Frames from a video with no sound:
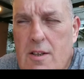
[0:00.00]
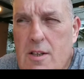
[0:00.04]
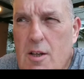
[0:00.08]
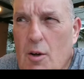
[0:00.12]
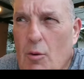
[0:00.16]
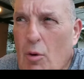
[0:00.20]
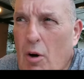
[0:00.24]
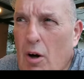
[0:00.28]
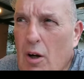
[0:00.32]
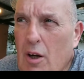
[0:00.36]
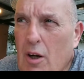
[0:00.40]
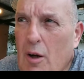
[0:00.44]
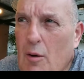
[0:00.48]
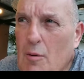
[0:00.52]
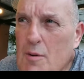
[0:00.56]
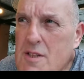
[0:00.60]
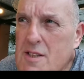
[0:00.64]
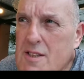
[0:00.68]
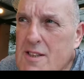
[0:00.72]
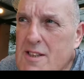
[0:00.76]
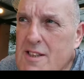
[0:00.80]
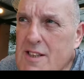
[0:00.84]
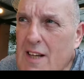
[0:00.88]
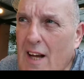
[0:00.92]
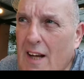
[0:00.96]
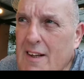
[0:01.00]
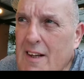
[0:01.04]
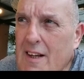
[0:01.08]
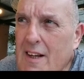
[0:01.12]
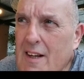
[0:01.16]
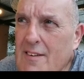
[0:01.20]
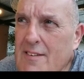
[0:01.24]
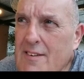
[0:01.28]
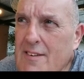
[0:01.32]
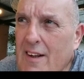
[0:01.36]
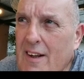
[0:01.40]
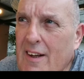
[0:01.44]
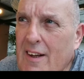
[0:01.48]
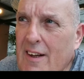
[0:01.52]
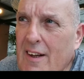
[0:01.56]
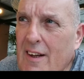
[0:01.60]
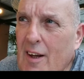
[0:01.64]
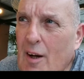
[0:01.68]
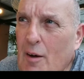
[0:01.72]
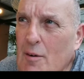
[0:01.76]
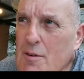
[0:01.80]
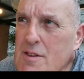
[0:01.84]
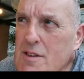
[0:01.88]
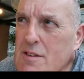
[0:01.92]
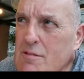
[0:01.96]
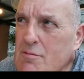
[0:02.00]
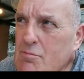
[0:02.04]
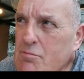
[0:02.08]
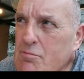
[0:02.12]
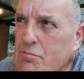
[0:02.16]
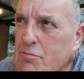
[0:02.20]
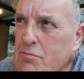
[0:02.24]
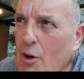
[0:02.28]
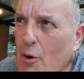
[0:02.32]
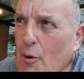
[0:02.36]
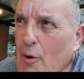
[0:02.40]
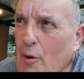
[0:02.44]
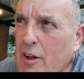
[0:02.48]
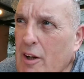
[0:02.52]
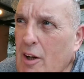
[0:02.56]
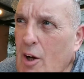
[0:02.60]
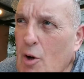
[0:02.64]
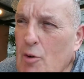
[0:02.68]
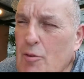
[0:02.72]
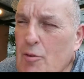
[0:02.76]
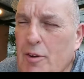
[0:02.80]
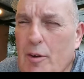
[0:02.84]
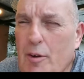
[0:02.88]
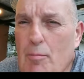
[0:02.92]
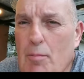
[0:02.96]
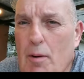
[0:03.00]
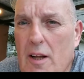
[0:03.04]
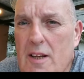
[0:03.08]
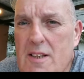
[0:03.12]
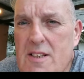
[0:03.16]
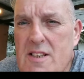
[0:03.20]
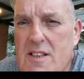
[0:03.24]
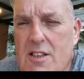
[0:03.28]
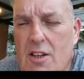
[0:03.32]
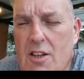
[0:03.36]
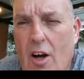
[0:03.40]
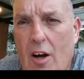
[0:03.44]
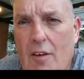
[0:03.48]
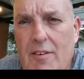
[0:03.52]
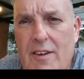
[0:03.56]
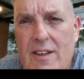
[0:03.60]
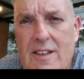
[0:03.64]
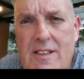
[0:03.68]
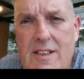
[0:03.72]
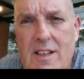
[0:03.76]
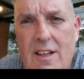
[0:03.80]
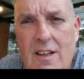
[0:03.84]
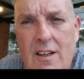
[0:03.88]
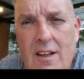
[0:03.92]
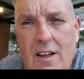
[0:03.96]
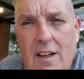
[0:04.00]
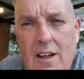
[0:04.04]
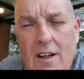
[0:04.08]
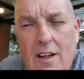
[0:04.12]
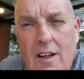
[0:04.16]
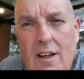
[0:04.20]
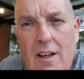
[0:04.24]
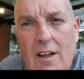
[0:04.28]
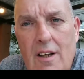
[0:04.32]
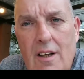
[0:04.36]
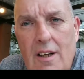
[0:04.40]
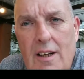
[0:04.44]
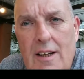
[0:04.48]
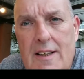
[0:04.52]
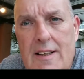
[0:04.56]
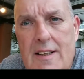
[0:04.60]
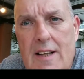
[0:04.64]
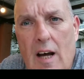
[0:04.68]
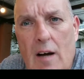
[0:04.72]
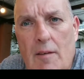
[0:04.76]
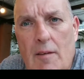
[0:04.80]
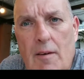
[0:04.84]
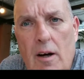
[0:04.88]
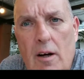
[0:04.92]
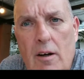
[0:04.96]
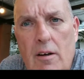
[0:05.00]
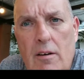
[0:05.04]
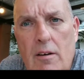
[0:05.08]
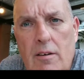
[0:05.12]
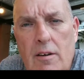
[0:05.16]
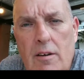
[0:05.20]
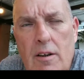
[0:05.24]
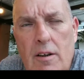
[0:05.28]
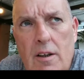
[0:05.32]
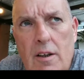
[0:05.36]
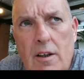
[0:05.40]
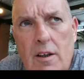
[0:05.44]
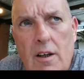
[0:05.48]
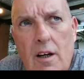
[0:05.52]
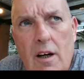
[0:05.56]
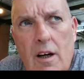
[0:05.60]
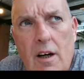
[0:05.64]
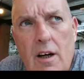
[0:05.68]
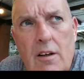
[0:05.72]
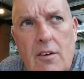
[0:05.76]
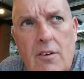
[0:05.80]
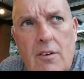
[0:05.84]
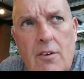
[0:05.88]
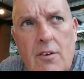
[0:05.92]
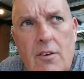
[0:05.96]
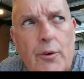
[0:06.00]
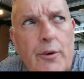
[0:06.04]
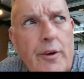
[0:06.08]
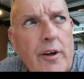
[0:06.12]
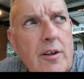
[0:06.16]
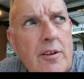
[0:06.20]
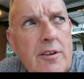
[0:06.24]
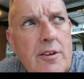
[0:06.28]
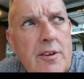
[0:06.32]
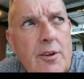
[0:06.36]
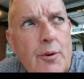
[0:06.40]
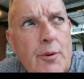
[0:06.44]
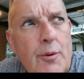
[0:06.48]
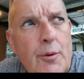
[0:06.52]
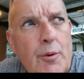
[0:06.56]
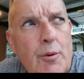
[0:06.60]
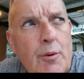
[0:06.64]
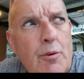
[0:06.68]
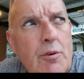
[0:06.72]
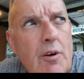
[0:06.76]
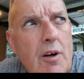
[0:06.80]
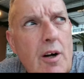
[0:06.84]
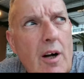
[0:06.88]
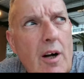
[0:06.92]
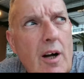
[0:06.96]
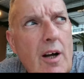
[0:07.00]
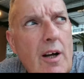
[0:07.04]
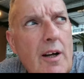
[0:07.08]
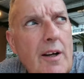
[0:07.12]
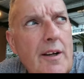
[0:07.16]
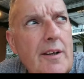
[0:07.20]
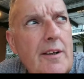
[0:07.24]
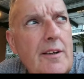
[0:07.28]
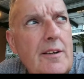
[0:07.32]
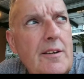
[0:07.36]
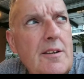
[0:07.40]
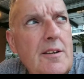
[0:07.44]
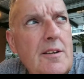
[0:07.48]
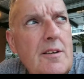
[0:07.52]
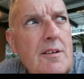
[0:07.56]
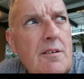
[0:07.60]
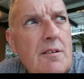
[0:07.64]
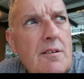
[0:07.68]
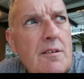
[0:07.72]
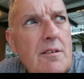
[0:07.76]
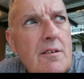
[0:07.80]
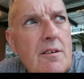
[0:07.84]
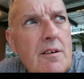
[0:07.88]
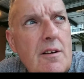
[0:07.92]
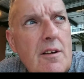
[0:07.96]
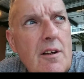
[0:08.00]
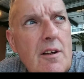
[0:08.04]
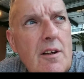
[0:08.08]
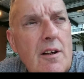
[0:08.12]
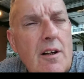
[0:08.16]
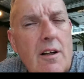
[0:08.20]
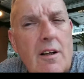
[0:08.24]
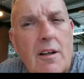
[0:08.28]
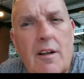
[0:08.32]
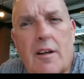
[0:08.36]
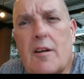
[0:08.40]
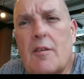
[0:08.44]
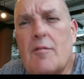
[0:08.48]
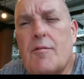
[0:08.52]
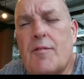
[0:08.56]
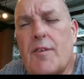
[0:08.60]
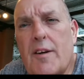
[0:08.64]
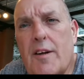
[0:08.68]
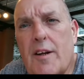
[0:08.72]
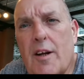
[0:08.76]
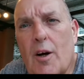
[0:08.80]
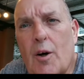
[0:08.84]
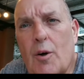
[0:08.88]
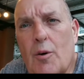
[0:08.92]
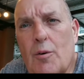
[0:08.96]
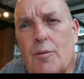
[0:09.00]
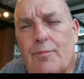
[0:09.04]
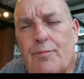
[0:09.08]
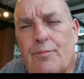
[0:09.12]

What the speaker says: So while I was sat here thinking I was going over the places I've eaten in Davao, I thought I'd do a little video